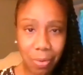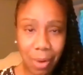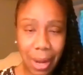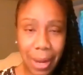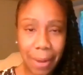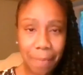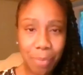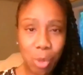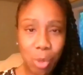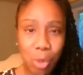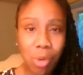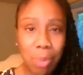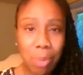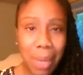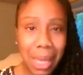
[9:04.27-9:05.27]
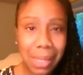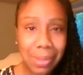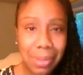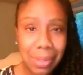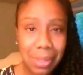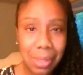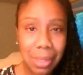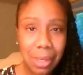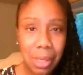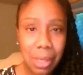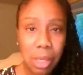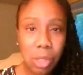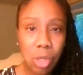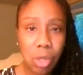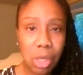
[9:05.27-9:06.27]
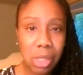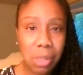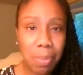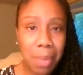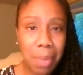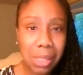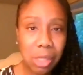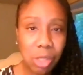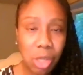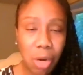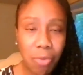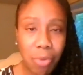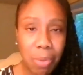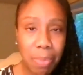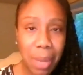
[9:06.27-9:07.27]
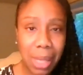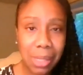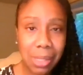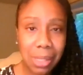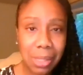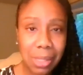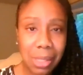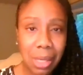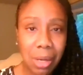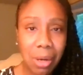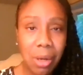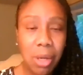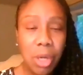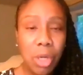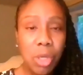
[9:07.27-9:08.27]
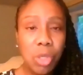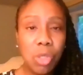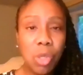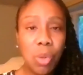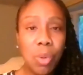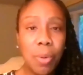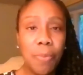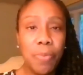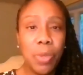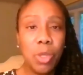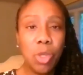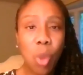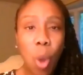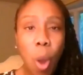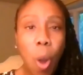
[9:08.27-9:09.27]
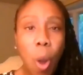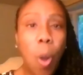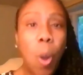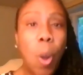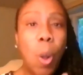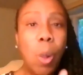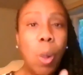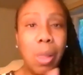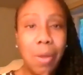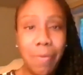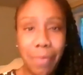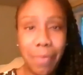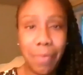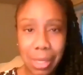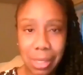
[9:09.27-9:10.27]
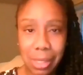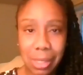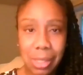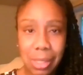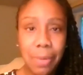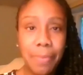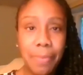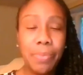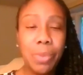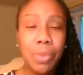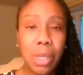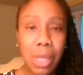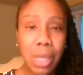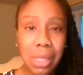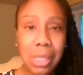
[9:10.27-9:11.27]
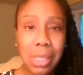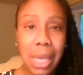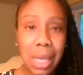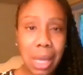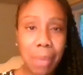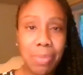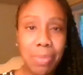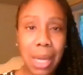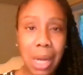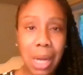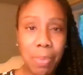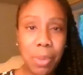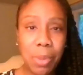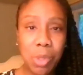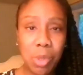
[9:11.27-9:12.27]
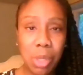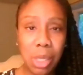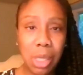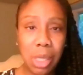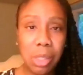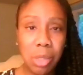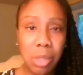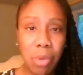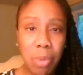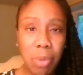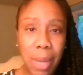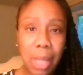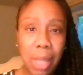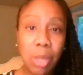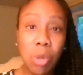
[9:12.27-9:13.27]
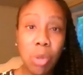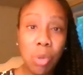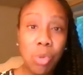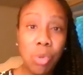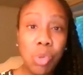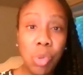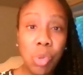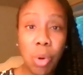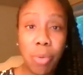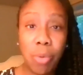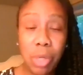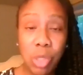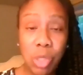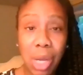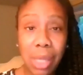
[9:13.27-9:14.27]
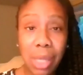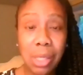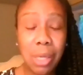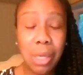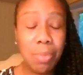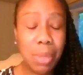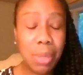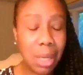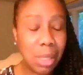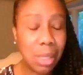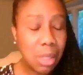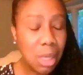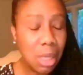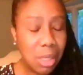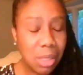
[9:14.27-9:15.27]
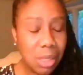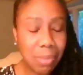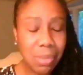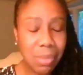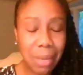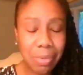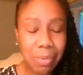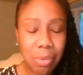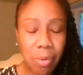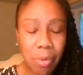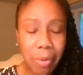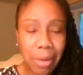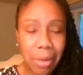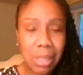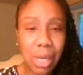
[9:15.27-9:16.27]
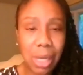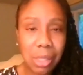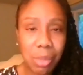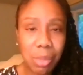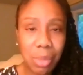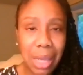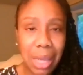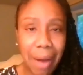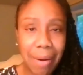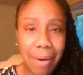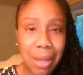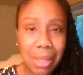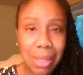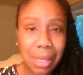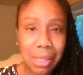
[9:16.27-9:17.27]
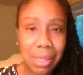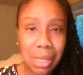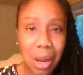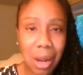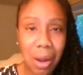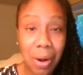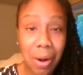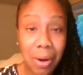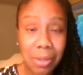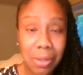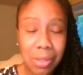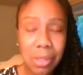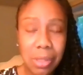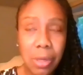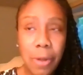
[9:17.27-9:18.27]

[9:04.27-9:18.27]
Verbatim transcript: right? Repent. So there's a message of repentance here. So, so all of us can take up that opportunity to repent. Those who are rejected, because sometimes when we're rejected, we carry things in our hearts